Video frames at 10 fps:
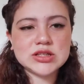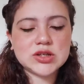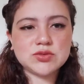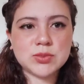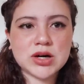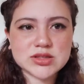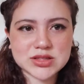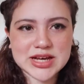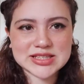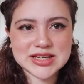of marks on
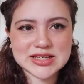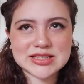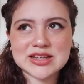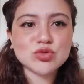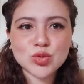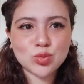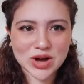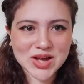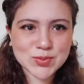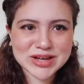essays. I don't know
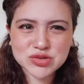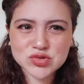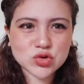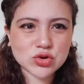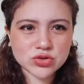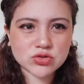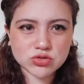why, but I just couldn't